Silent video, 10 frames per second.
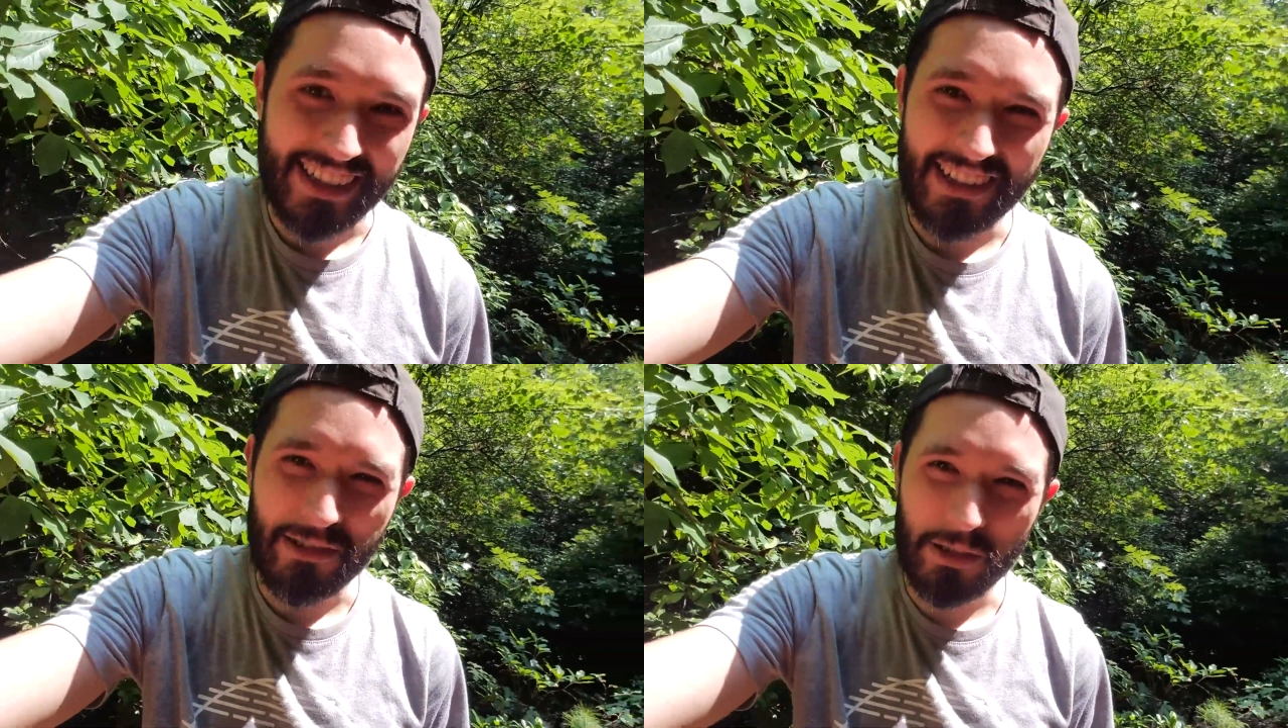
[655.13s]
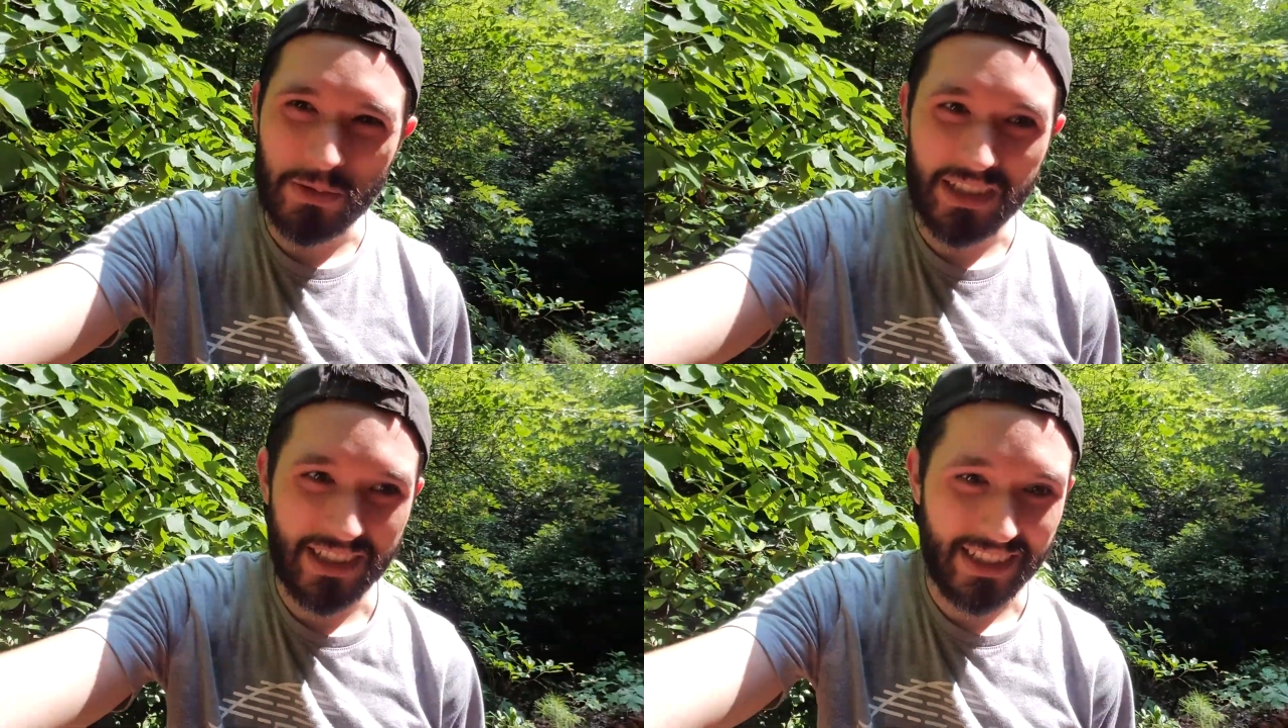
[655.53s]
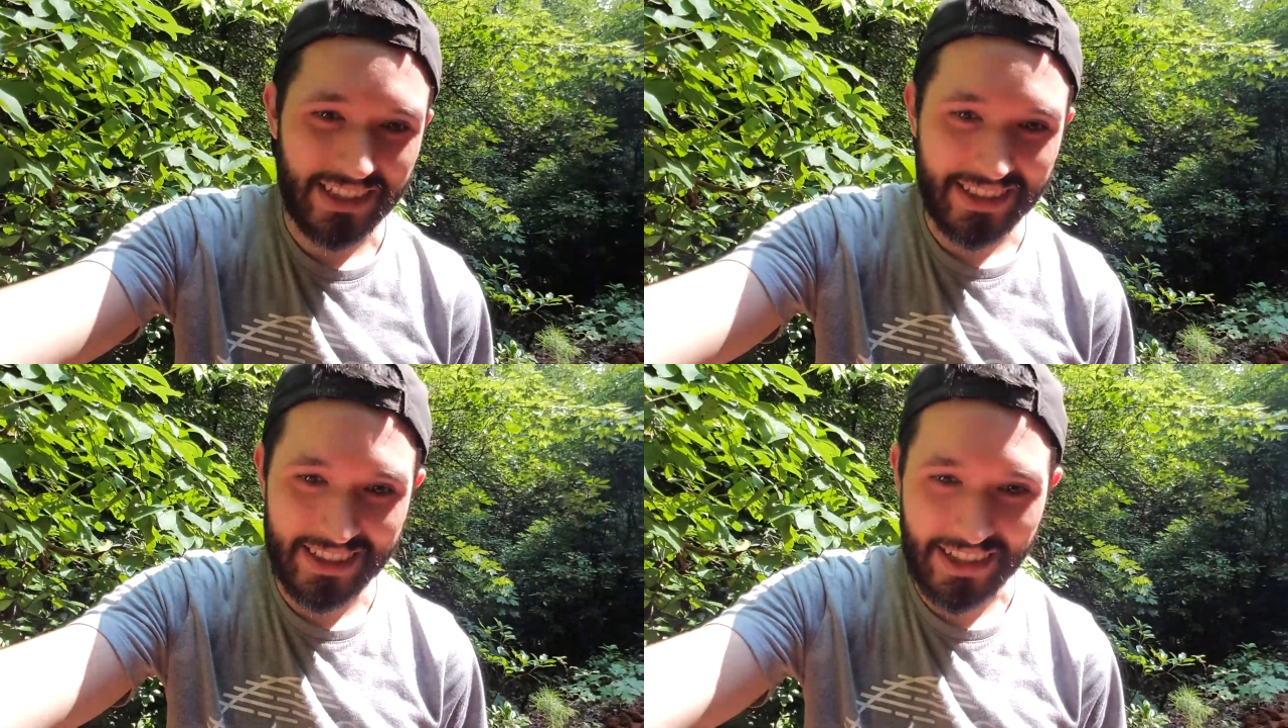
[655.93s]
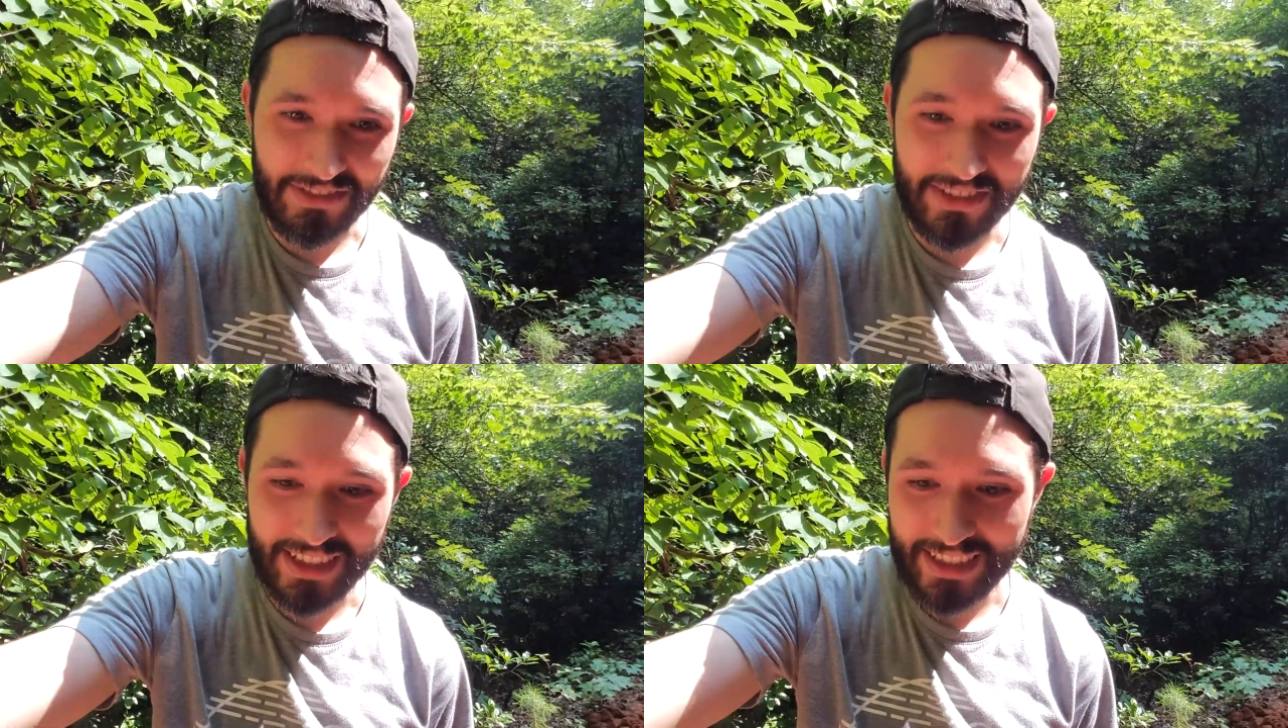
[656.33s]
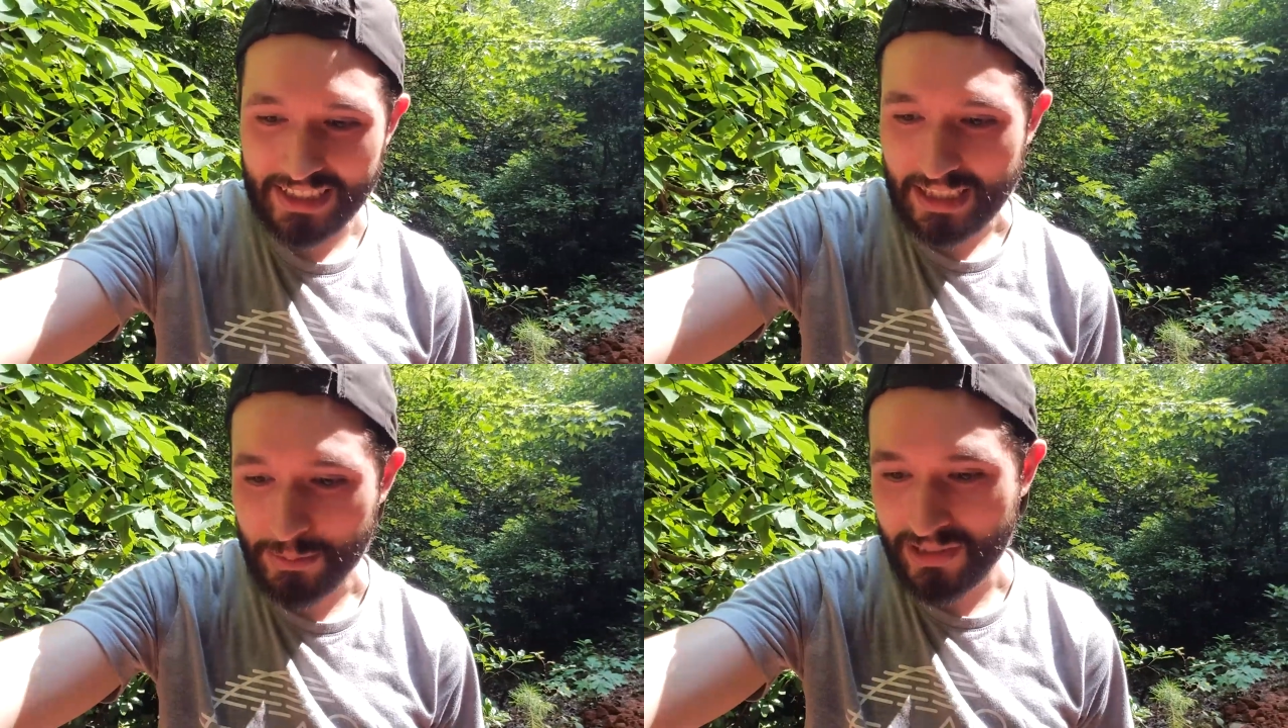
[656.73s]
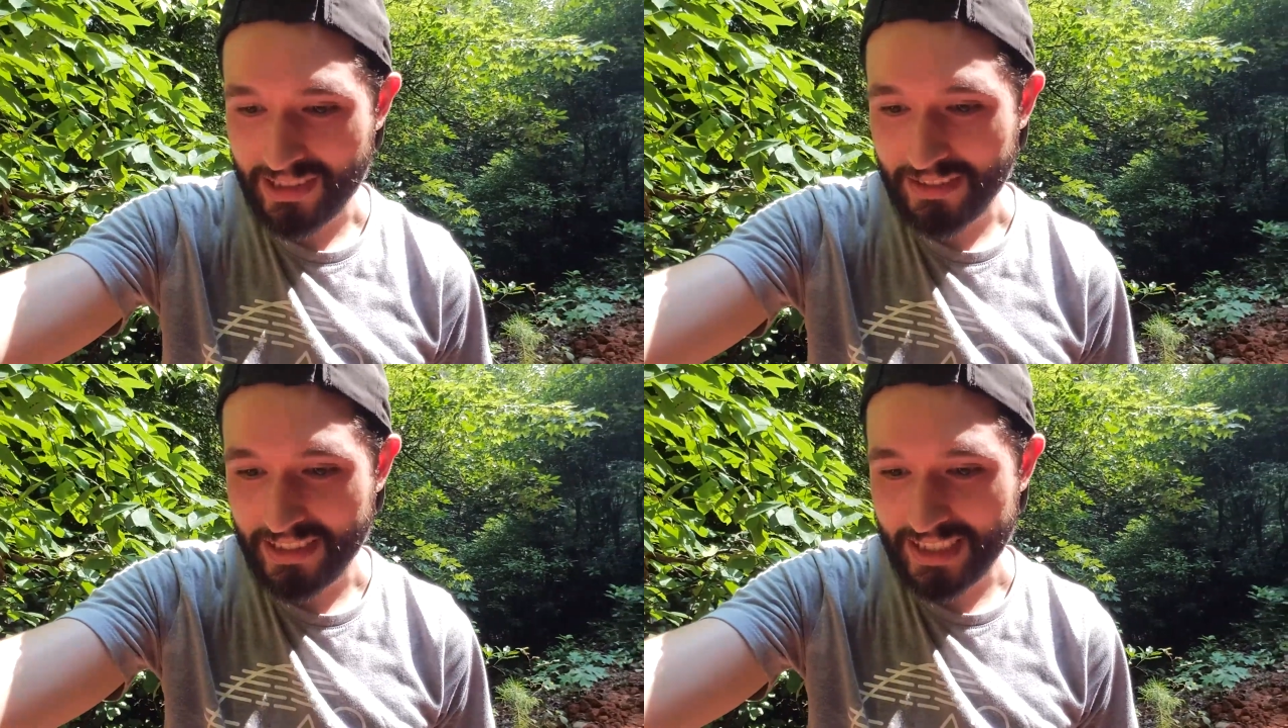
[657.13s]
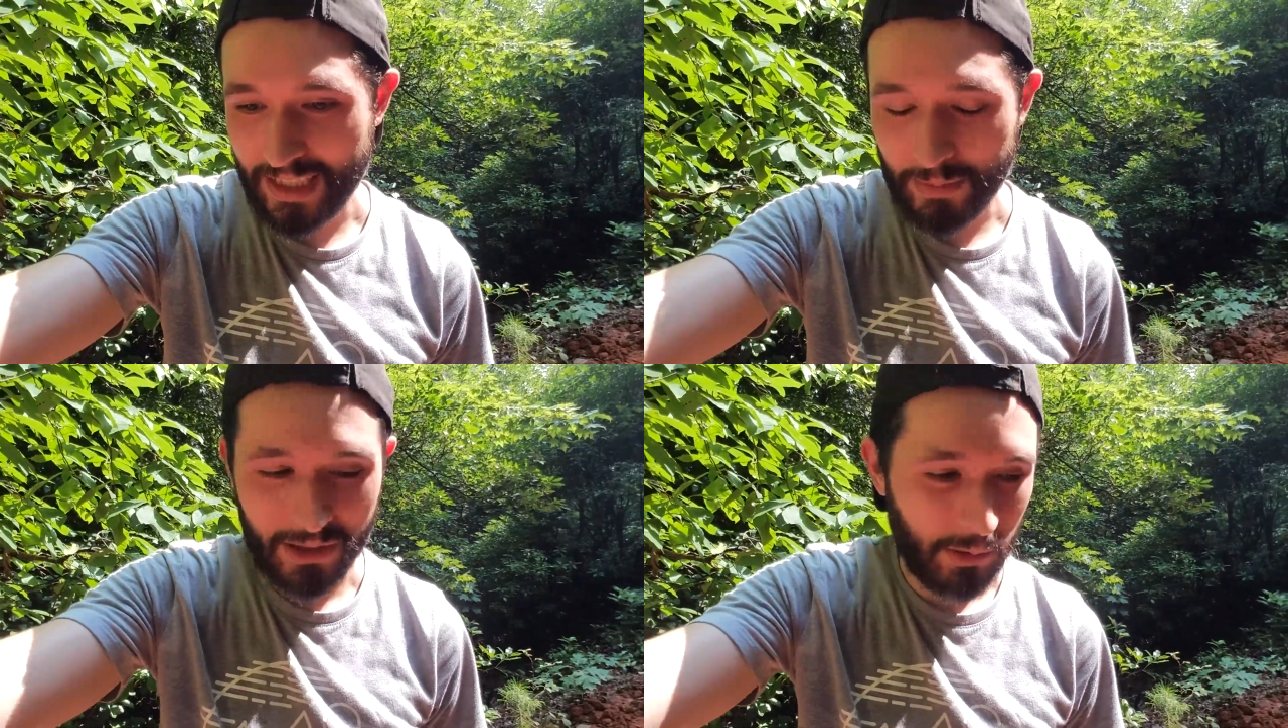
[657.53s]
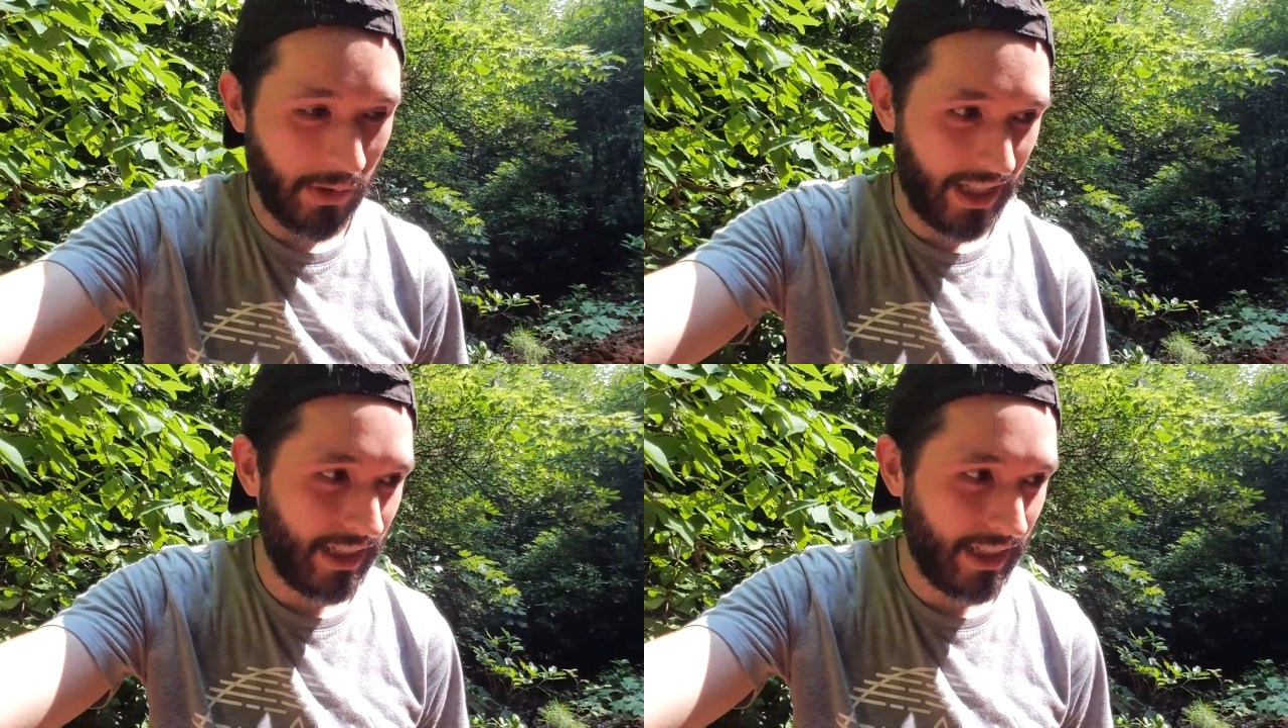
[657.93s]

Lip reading: always run into stuff that stops you every step of the way.